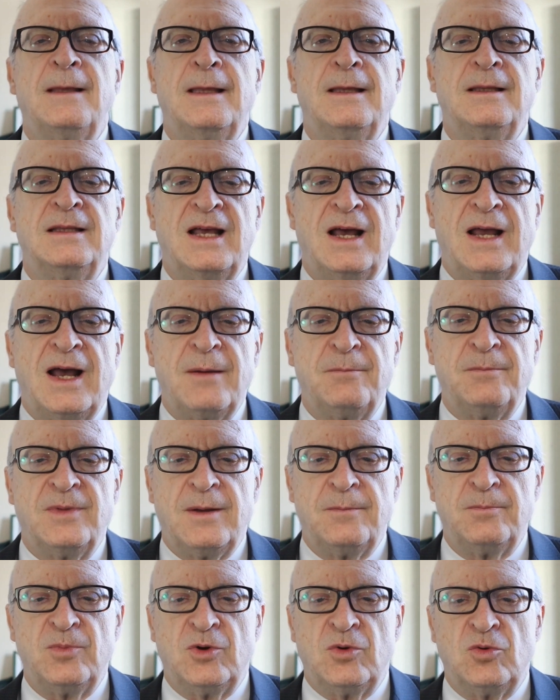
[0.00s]
There are
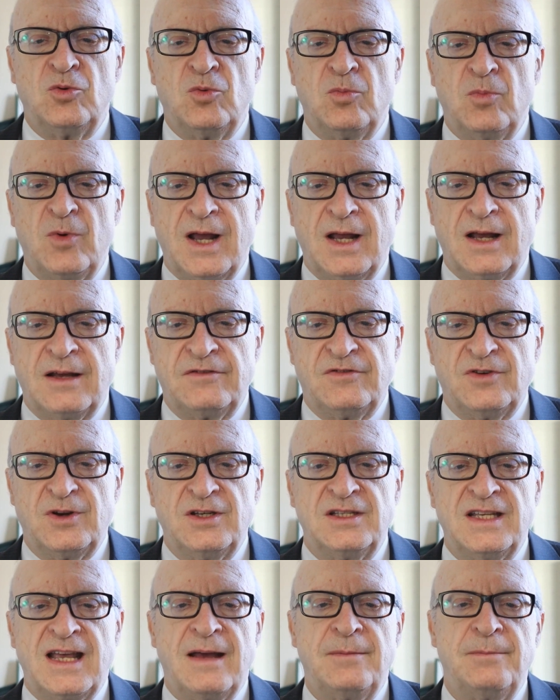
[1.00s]
people who wear it for
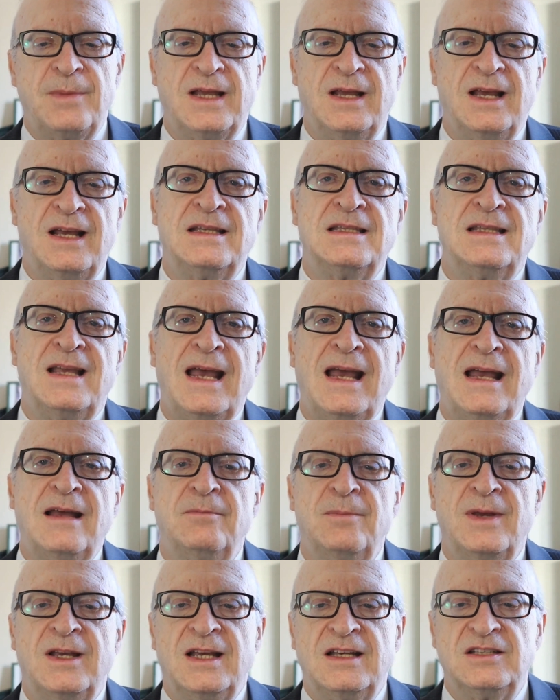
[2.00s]
10 minutes, 8
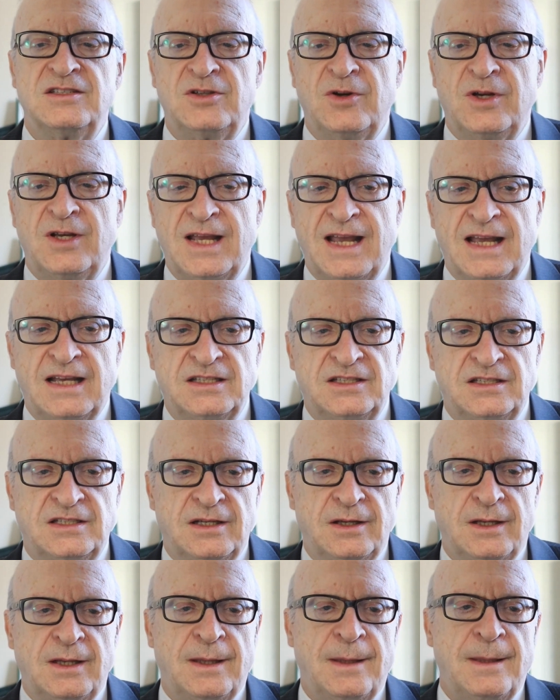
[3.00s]
minutes or less,
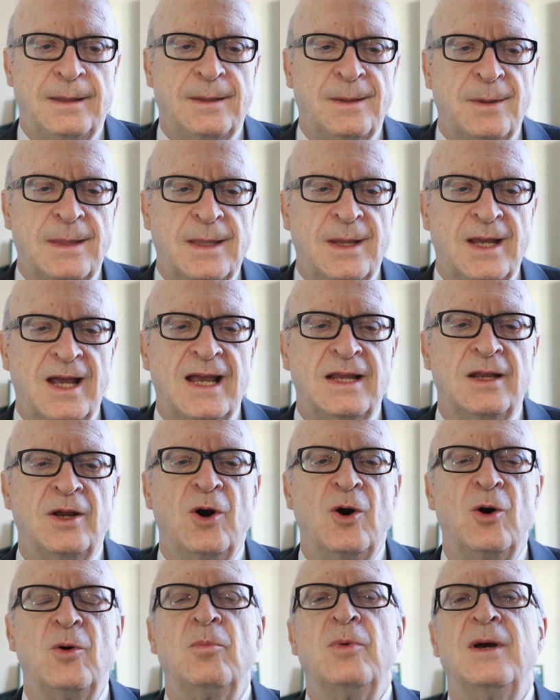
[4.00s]
and
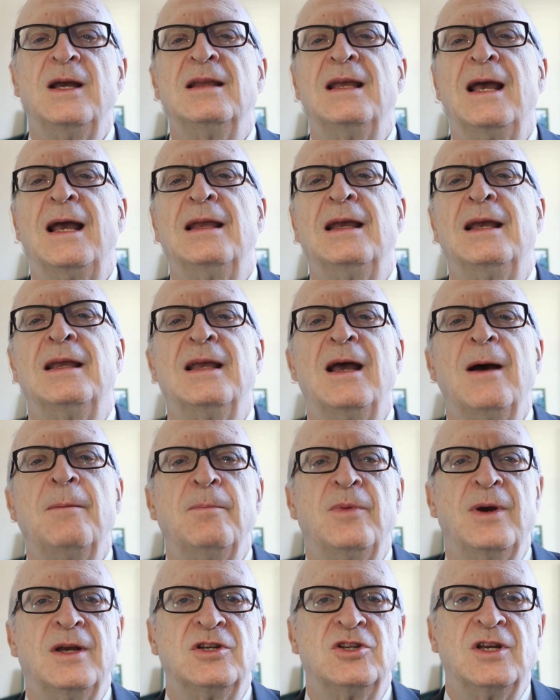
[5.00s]
always at a
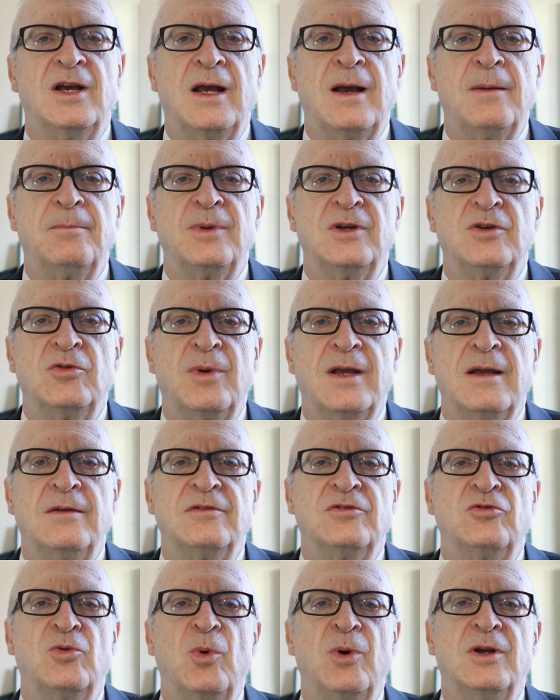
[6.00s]
temperature between
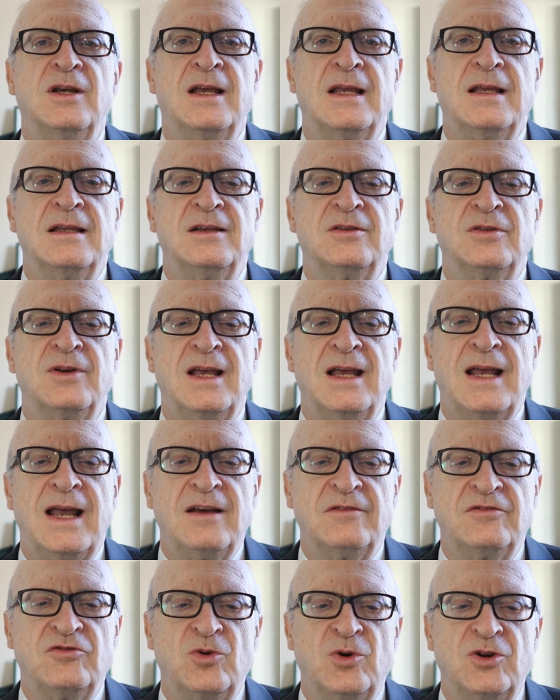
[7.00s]
43
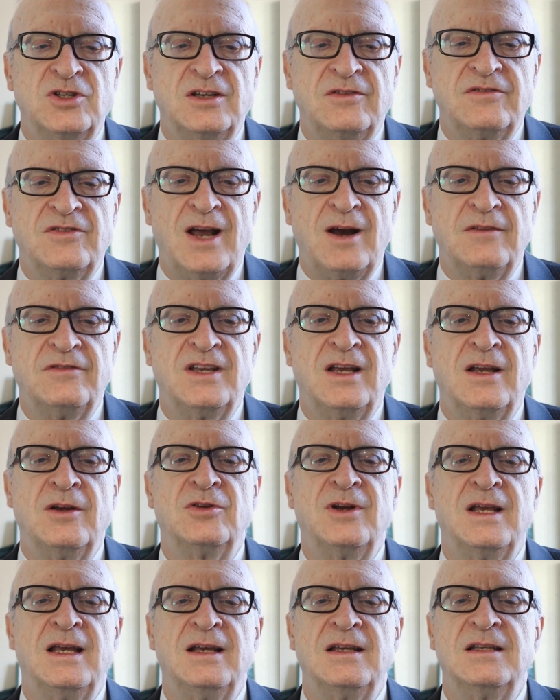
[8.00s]
and 45
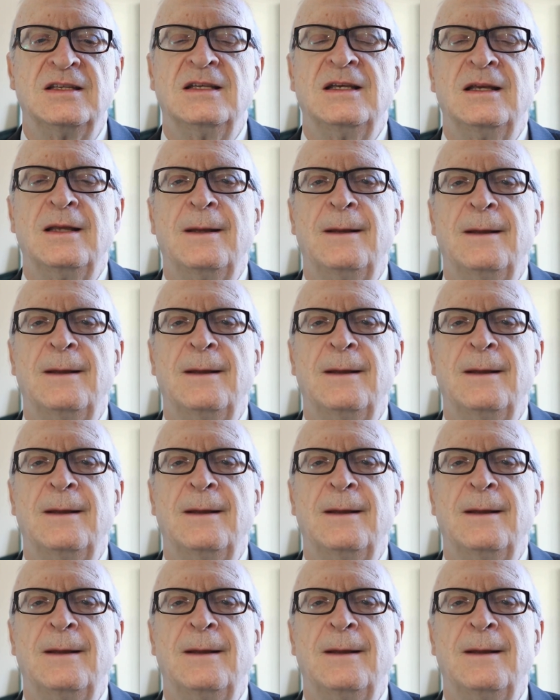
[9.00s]
degrees.